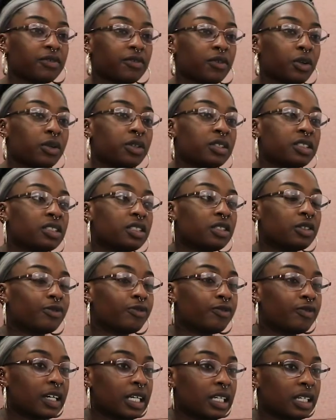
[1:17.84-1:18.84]
insults that are
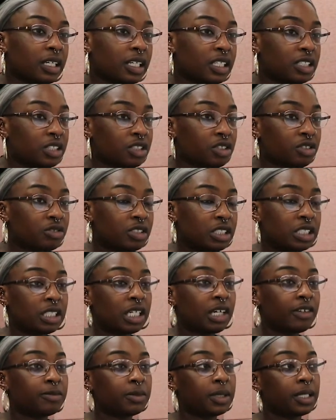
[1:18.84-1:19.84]
sort of wrapped up in
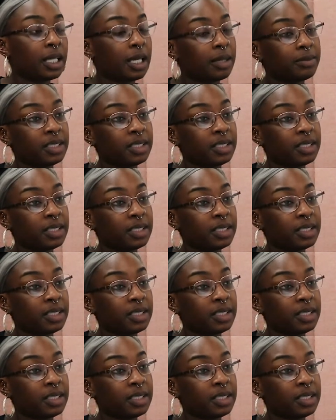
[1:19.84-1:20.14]
compliments where